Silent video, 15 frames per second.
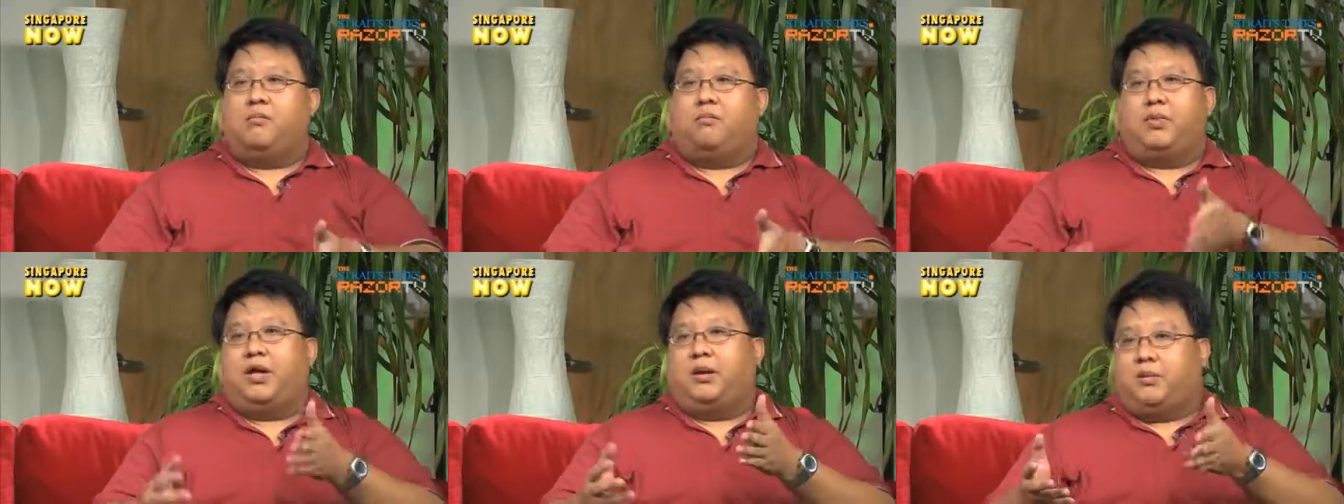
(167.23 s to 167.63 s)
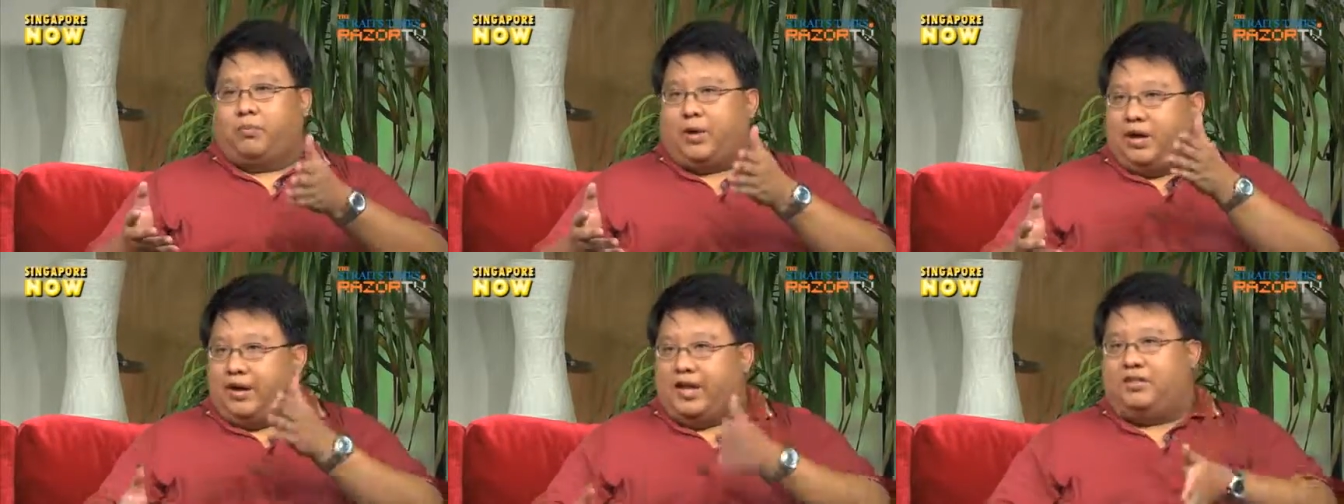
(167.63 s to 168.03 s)
By,
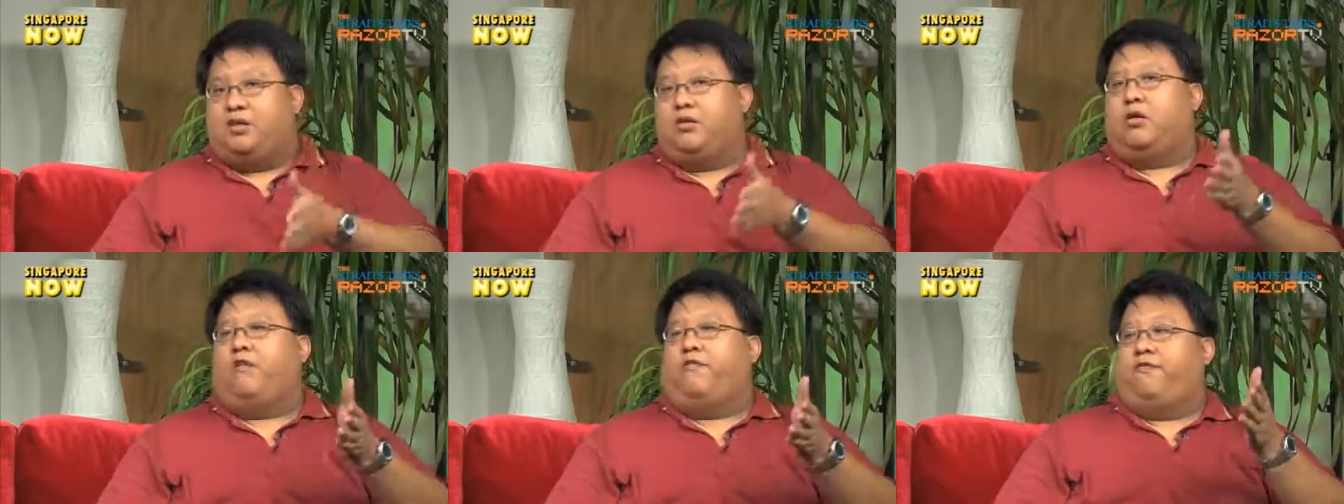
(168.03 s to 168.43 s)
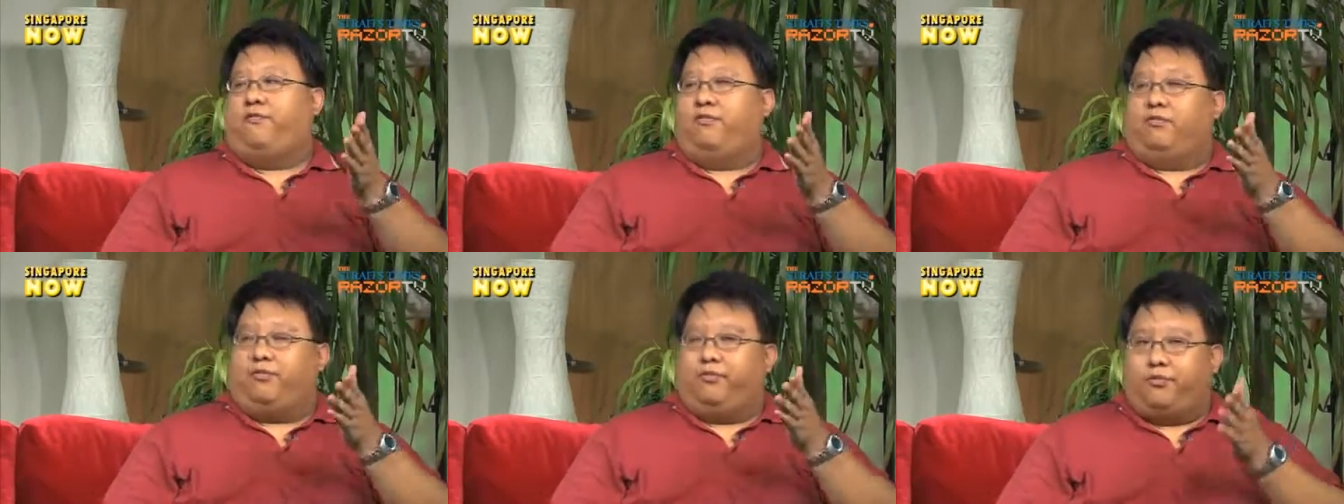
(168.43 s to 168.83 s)
by letting off
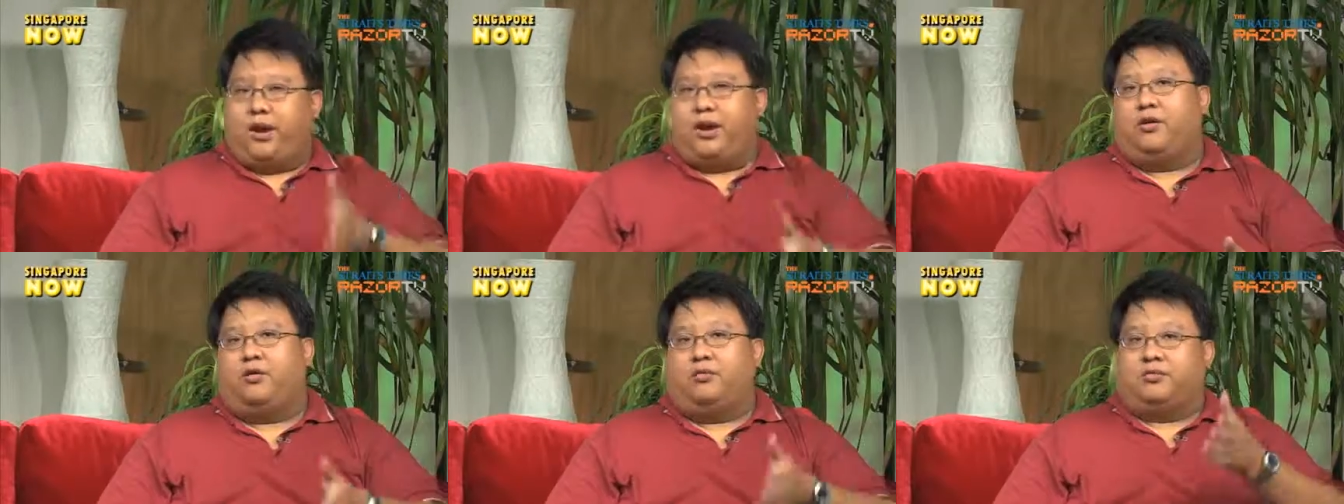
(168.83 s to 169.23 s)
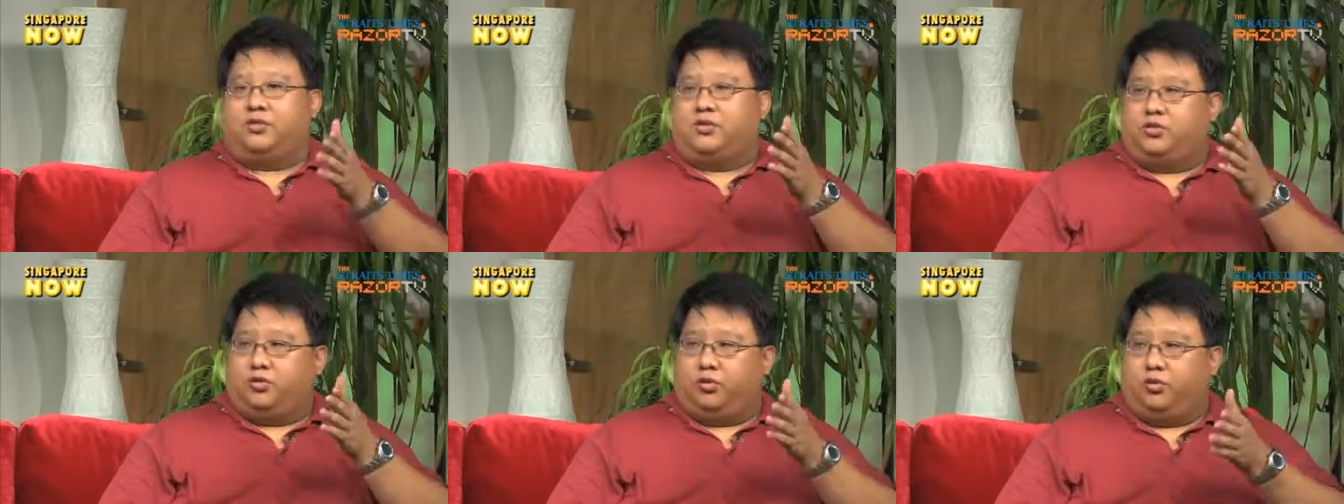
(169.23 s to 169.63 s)
Renault
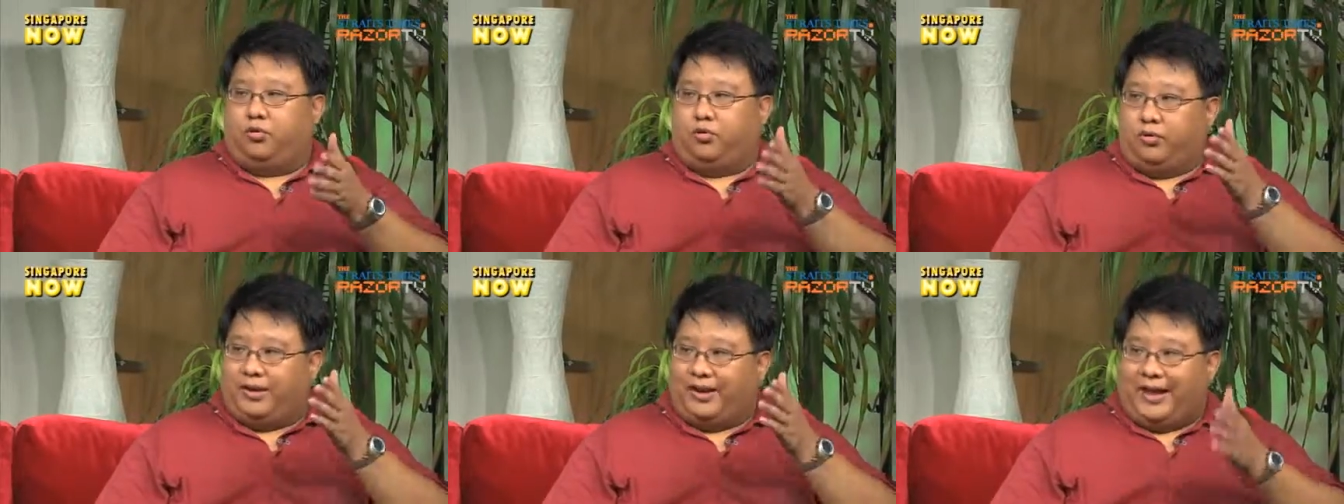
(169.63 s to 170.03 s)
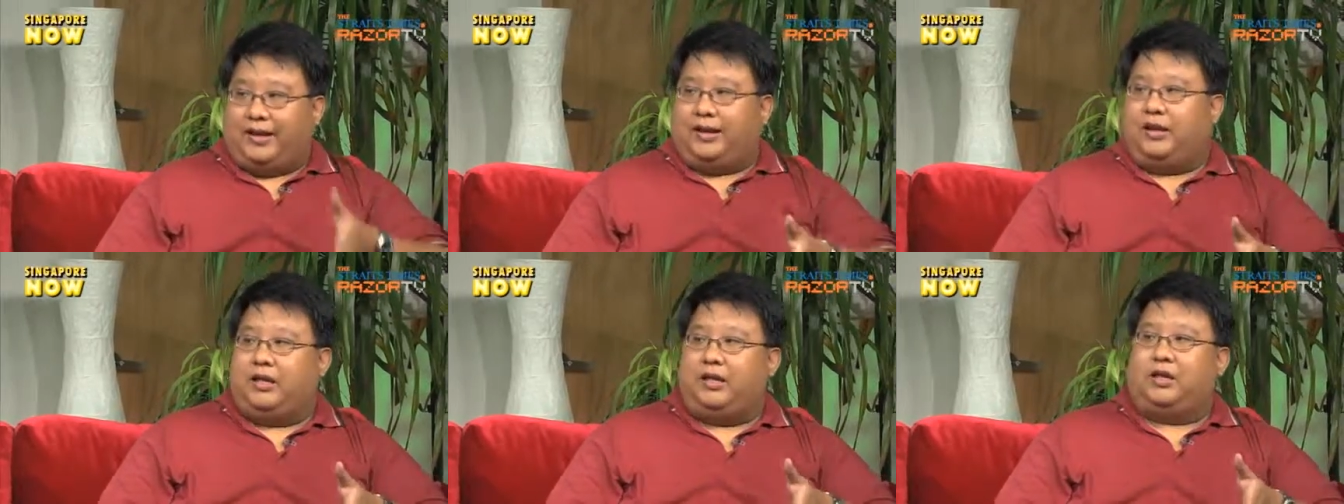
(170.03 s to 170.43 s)
so
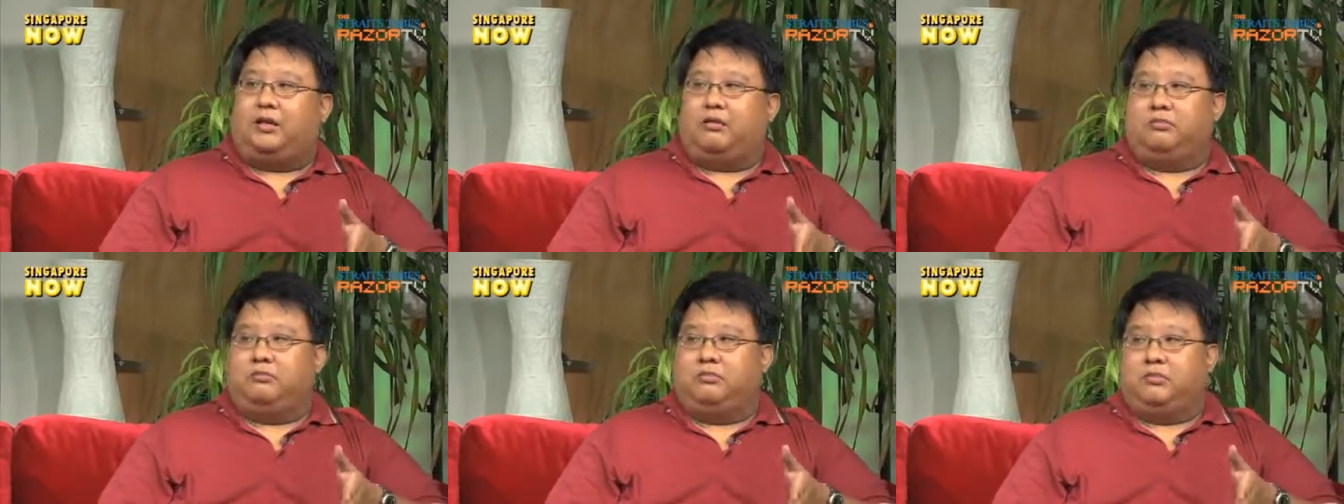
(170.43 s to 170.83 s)
lightly,